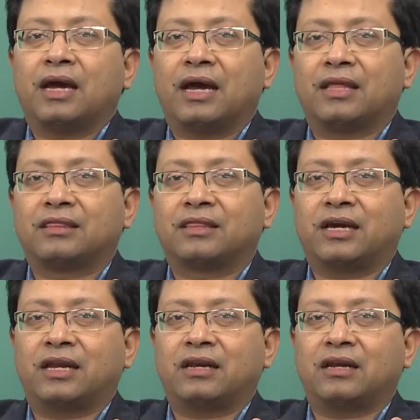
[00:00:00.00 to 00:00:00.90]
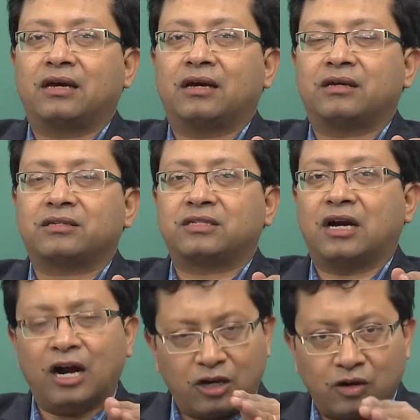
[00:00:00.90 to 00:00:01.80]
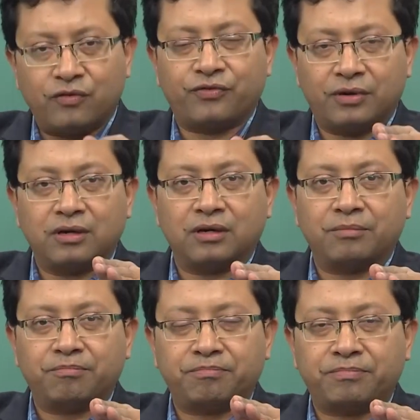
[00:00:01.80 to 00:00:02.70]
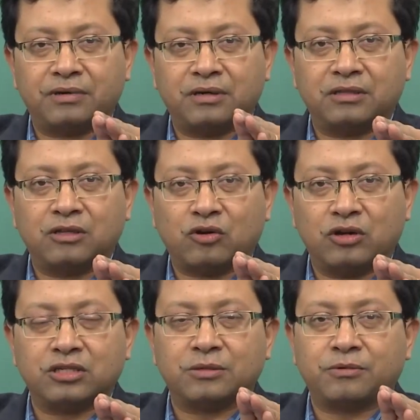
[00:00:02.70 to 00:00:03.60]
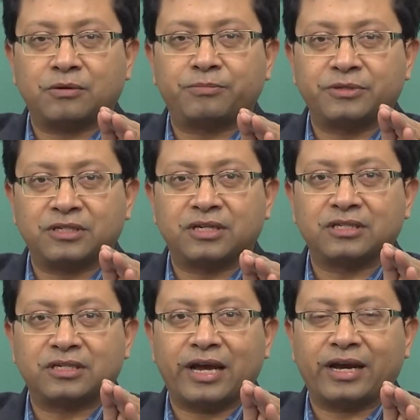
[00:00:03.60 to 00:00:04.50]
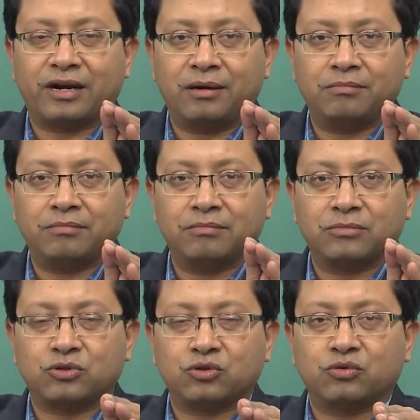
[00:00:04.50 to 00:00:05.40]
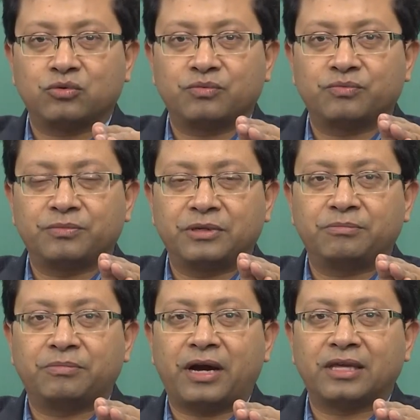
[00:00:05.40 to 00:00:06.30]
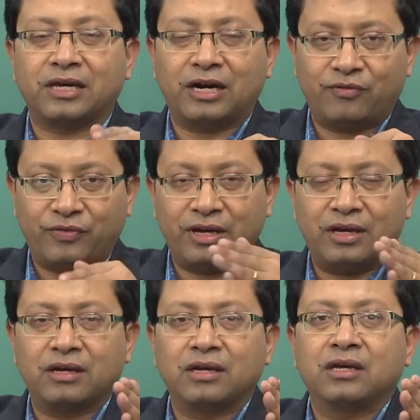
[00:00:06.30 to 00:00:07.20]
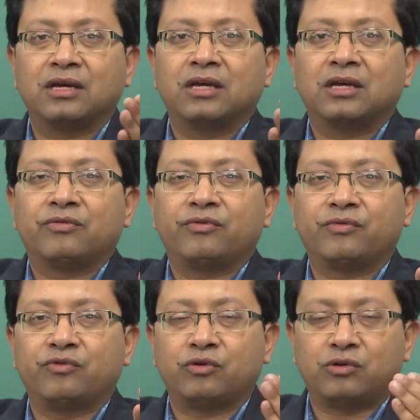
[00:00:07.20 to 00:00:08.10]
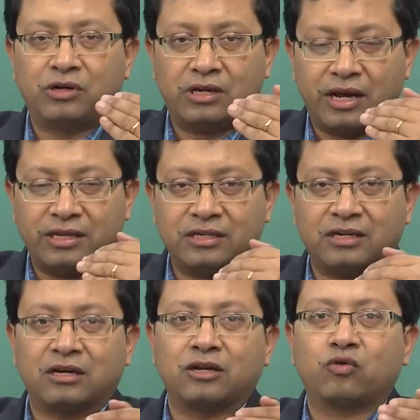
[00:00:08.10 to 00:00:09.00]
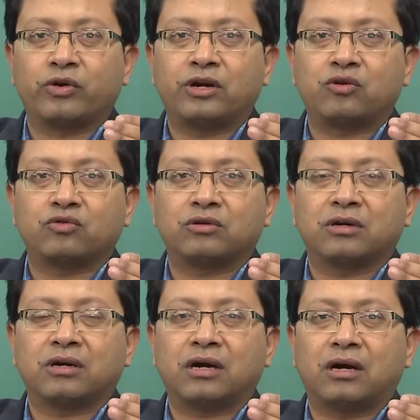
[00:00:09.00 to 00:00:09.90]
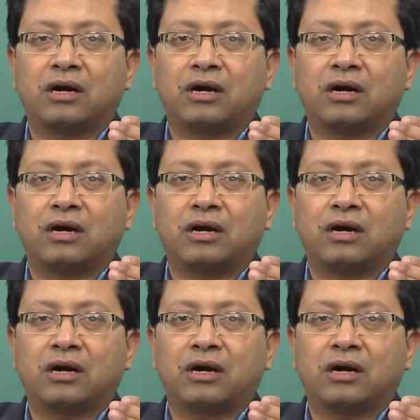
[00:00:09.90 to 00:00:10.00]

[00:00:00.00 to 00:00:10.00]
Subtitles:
and then start off the concept of precedence diagram. So, by that way we would generally go into the